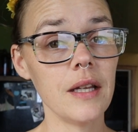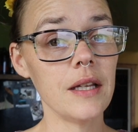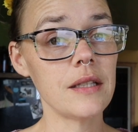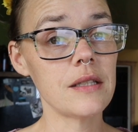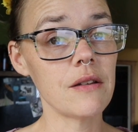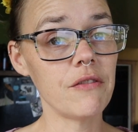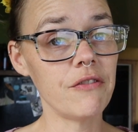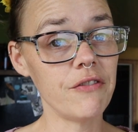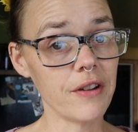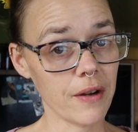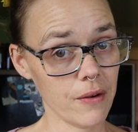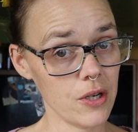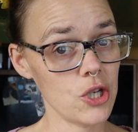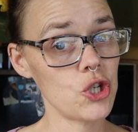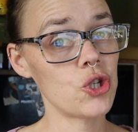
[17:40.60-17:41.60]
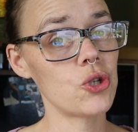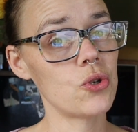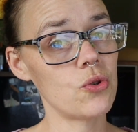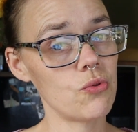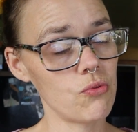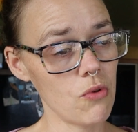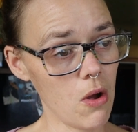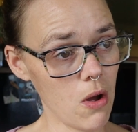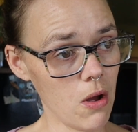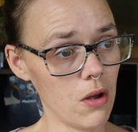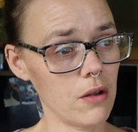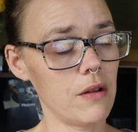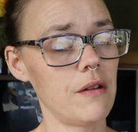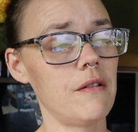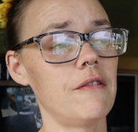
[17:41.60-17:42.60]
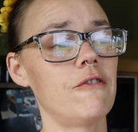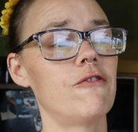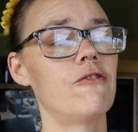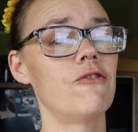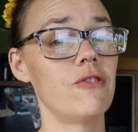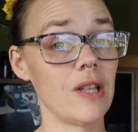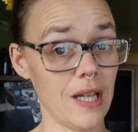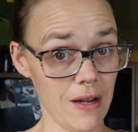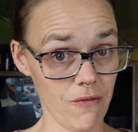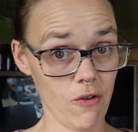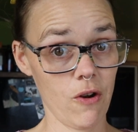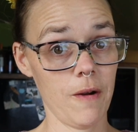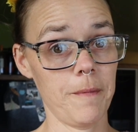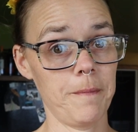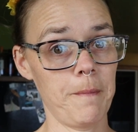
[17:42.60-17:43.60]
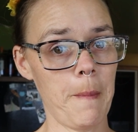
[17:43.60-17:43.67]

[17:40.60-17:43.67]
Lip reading: It's a very strong flavor.